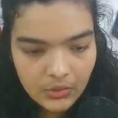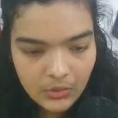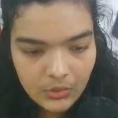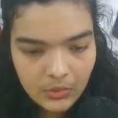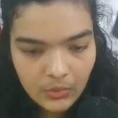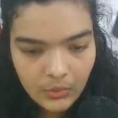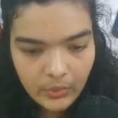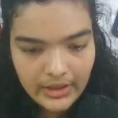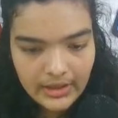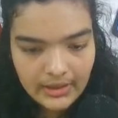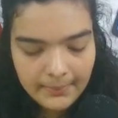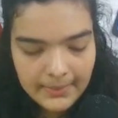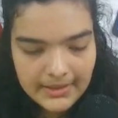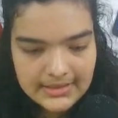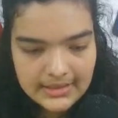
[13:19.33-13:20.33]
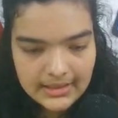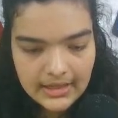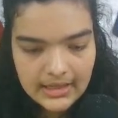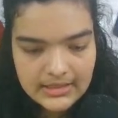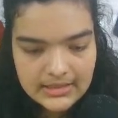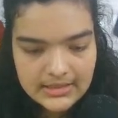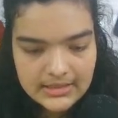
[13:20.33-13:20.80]
we'll
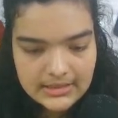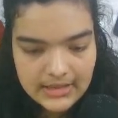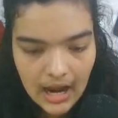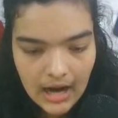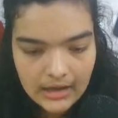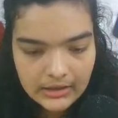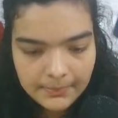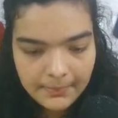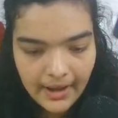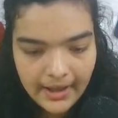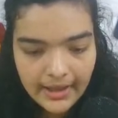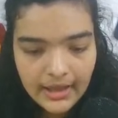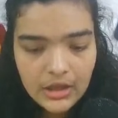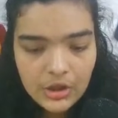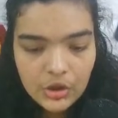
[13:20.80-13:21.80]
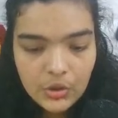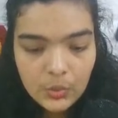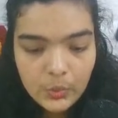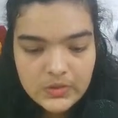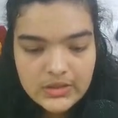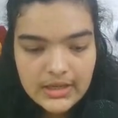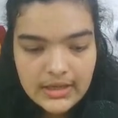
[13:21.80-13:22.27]
basically start by
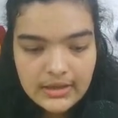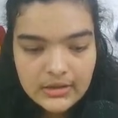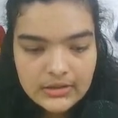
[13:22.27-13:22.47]
using